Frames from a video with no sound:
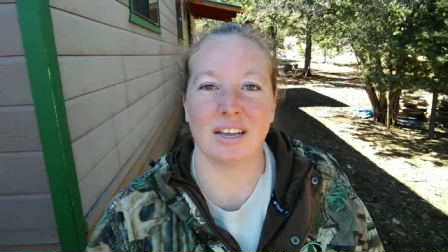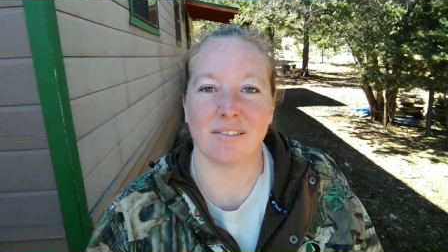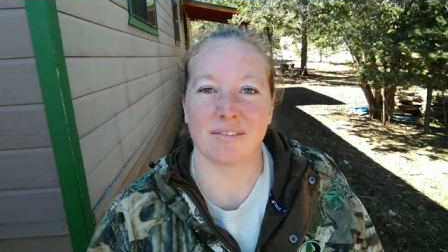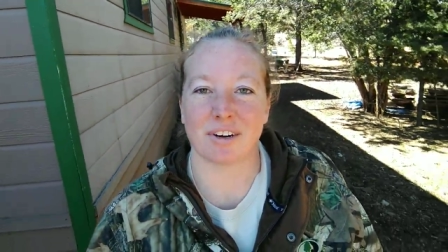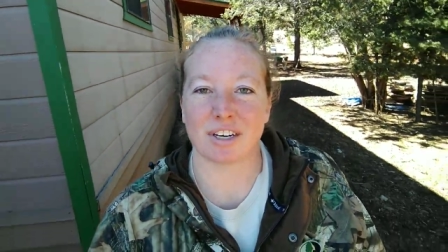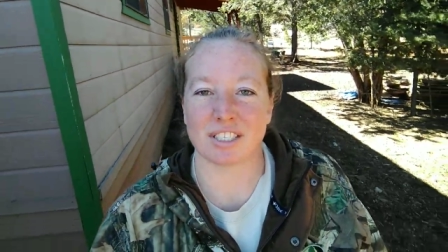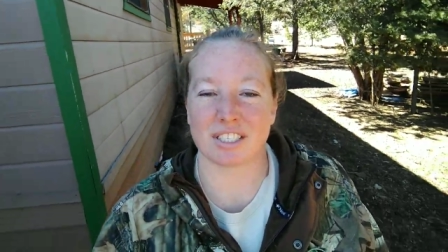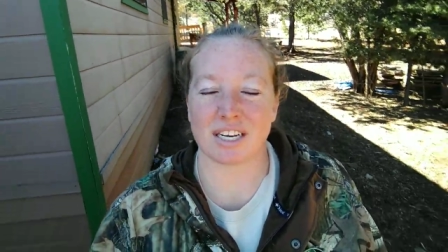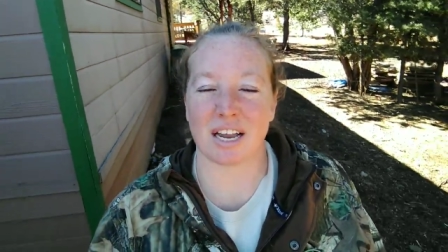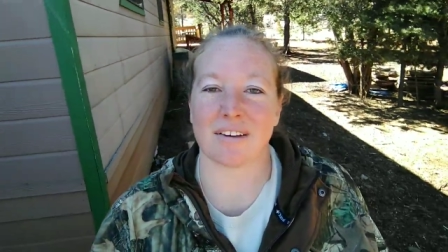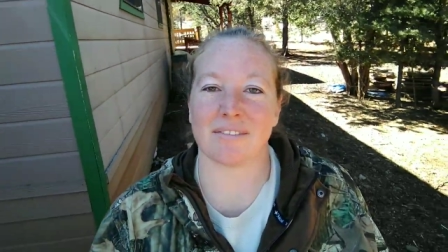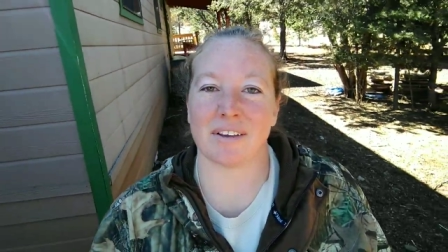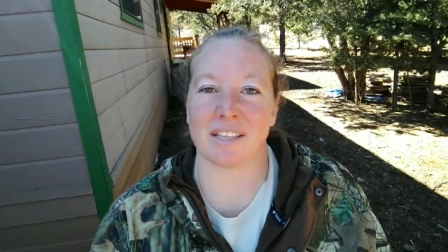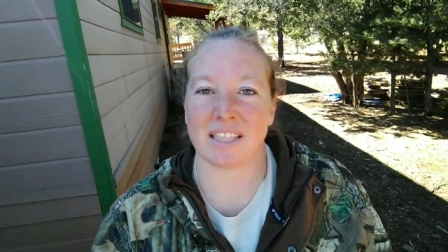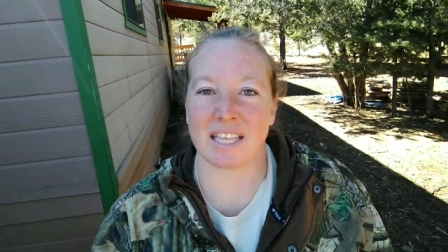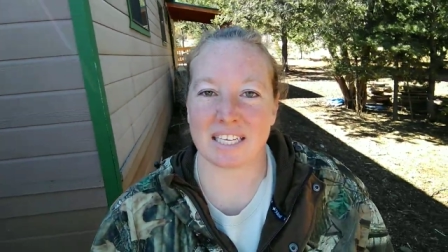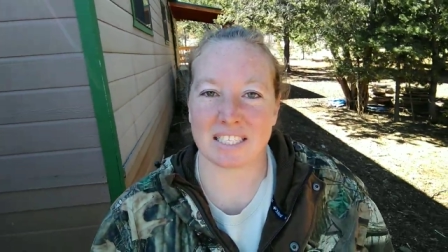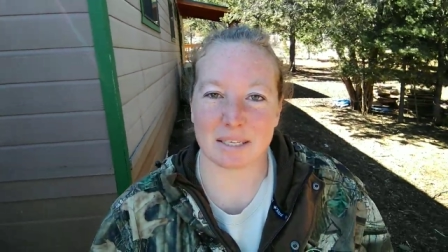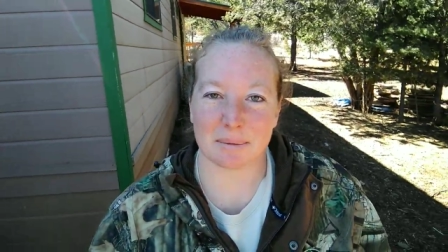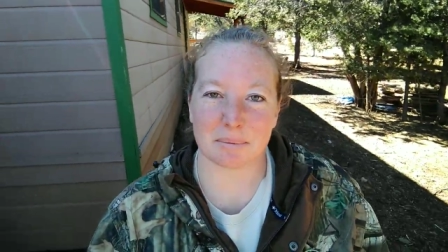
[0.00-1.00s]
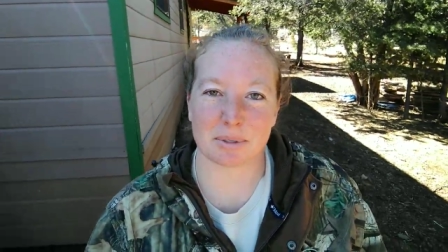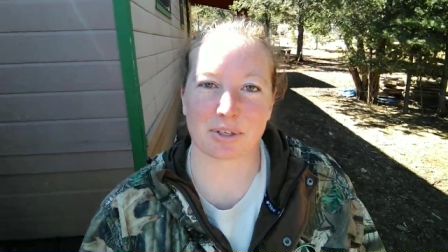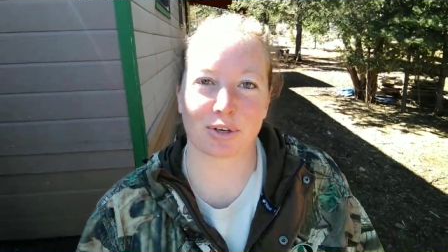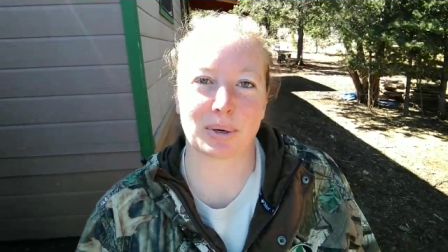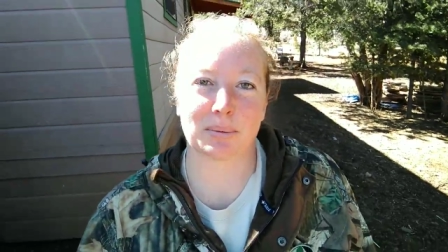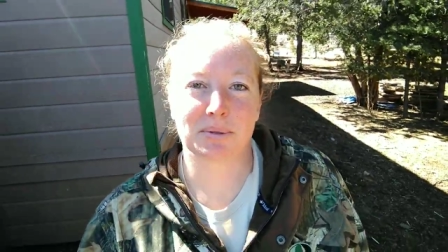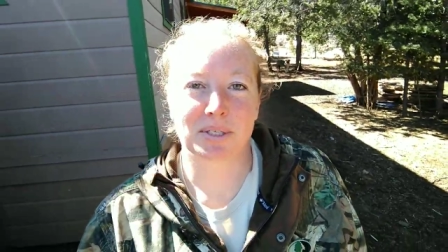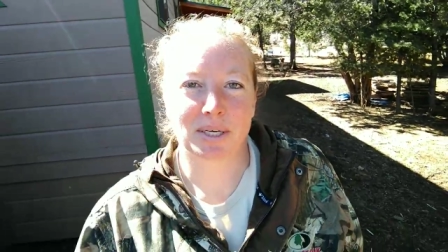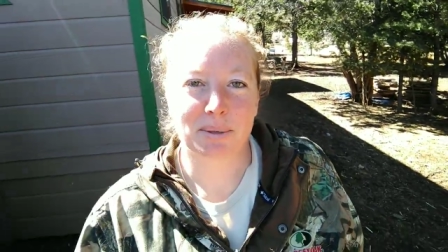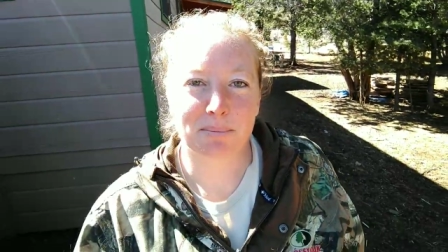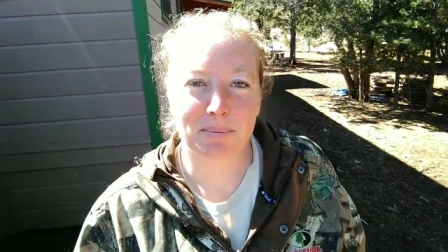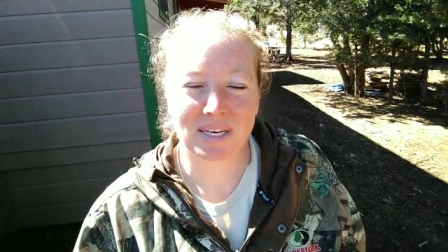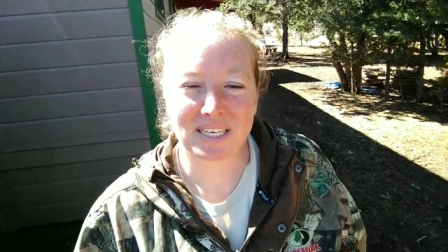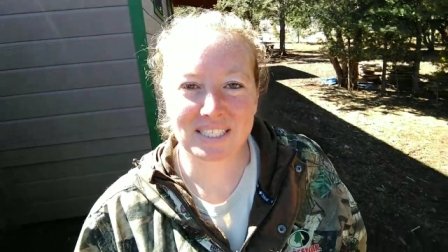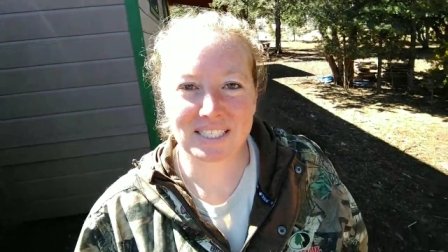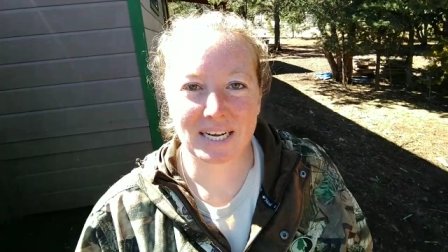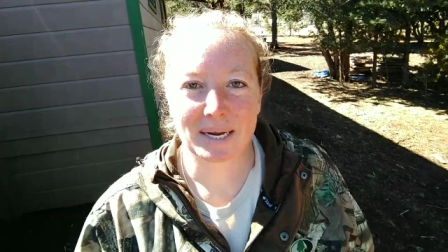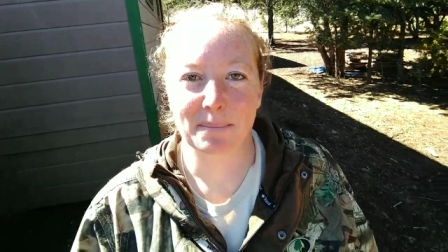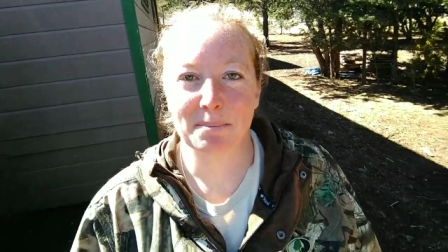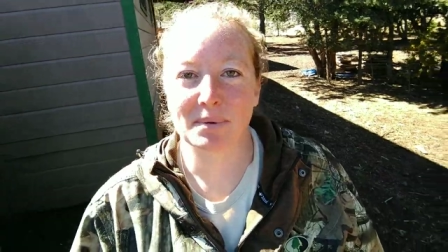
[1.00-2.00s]
First off, hit that subscription
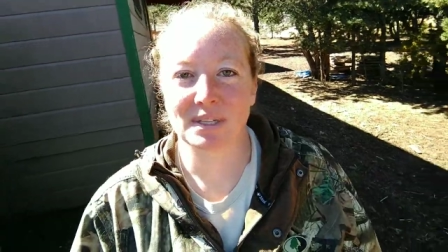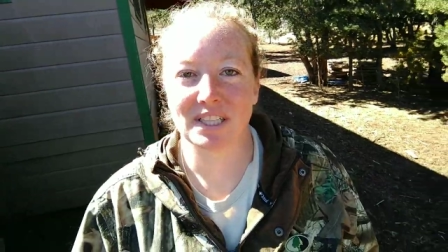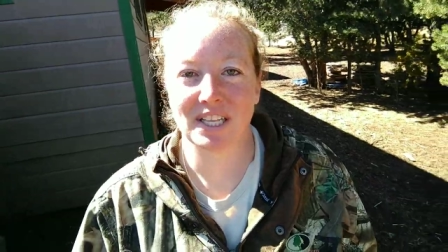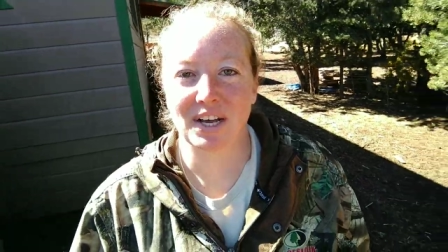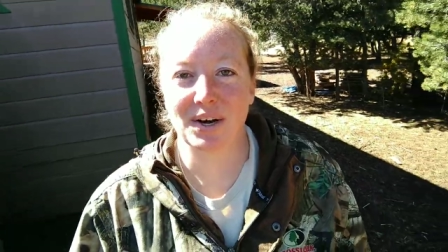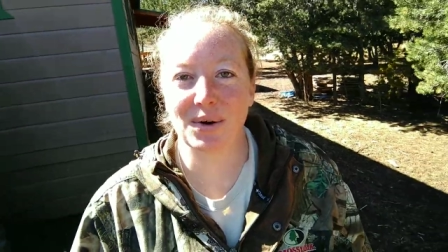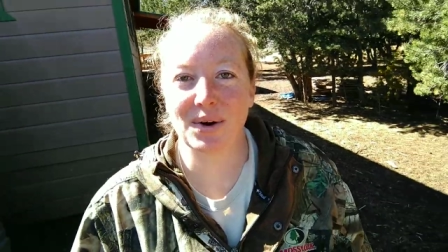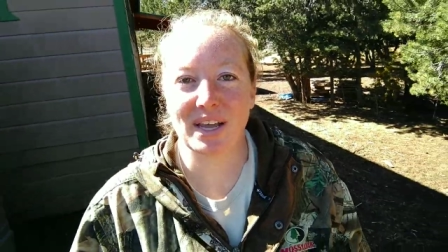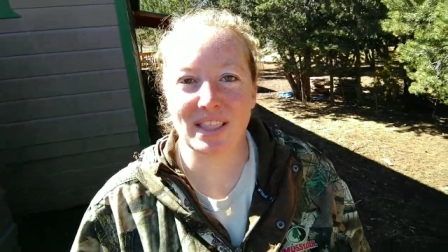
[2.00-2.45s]
button down below